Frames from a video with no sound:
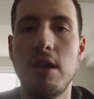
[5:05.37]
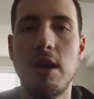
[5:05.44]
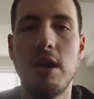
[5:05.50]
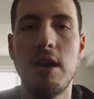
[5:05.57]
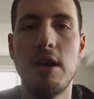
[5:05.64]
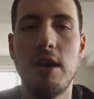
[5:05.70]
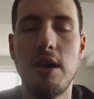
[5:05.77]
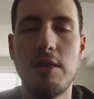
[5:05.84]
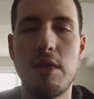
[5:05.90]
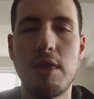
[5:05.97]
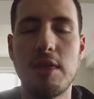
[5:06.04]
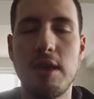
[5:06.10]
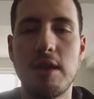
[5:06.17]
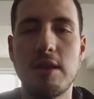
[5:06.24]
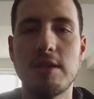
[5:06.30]
Other
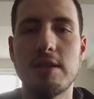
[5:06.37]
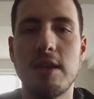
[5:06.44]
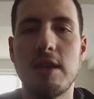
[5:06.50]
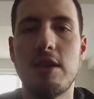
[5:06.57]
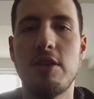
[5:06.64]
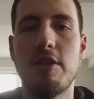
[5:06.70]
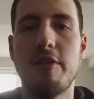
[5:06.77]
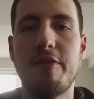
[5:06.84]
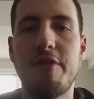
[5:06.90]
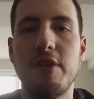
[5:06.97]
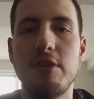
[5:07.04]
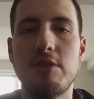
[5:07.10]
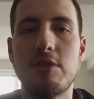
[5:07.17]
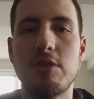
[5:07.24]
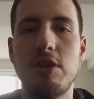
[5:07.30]
things like your
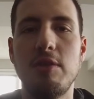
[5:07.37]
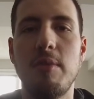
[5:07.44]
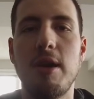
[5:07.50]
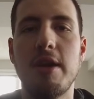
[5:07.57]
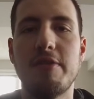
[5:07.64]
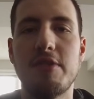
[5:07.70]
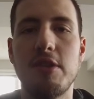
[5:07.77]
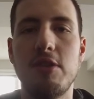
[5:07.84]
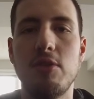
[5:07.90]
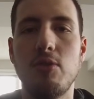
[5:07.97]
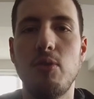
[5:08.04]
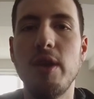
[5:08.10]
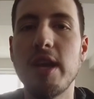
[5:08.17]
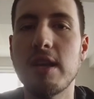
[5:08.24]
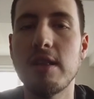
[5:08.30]
filter you might have to do
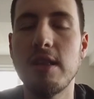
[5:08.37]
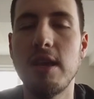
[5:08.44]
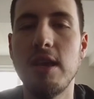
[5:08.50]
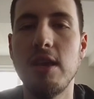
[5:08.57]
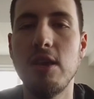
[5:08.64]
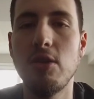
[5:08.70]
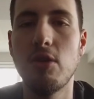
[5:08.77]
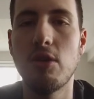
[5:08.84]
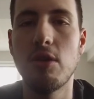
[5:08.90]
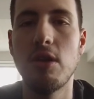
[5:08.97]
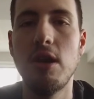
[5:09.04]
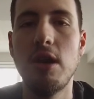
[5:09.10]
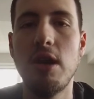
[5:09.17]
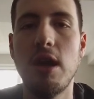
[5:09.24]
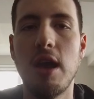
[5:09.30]
weekly or
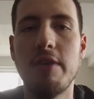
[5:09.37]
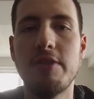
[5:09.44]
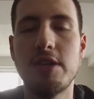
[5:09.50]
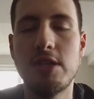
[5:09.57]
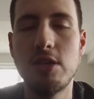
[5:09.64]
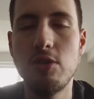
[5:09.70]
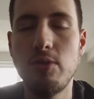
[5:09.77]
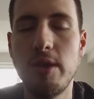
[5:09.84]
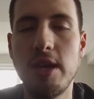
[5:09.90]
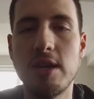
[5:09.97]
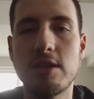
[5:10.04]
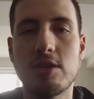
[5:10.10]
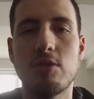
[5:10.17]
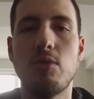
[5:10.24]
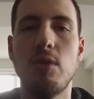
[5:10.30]
every 2
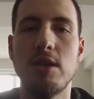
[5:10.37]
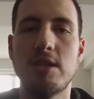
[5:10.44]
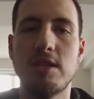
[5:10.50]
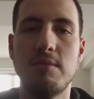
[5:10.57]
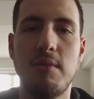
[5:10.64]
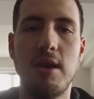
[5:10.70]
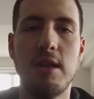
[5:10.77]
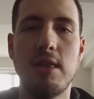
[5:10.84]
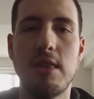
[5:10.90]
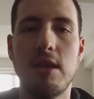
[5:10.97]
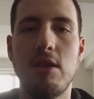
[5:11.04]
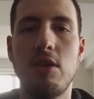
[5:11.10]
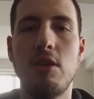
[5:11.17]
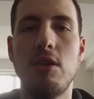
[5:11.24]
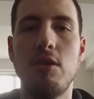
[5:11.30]
weeks or once a month.
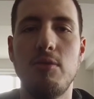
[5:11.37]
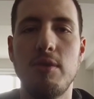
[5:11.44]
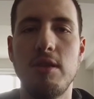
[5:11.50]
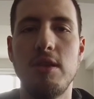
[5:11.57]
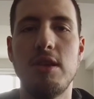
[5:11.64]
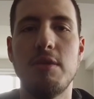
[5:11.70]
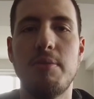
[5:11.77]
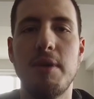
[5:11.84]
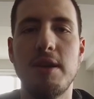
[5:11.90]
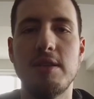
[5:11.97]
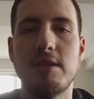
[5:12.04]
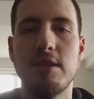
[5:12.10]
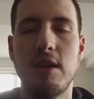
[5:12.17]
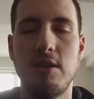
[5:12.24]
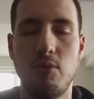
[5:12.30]
It all really
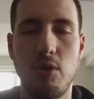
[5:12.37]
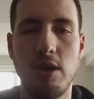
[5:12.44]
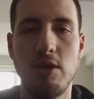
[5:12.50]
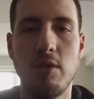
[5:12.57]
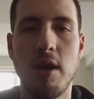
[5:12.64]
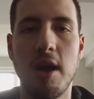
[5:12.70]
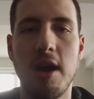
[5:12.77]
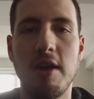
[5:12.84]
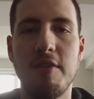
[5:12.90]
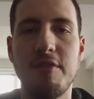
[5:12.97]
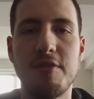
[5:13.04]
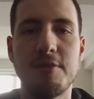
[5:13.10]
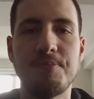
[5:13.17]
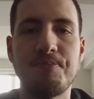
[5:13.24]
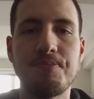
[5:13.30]
depends on what you have.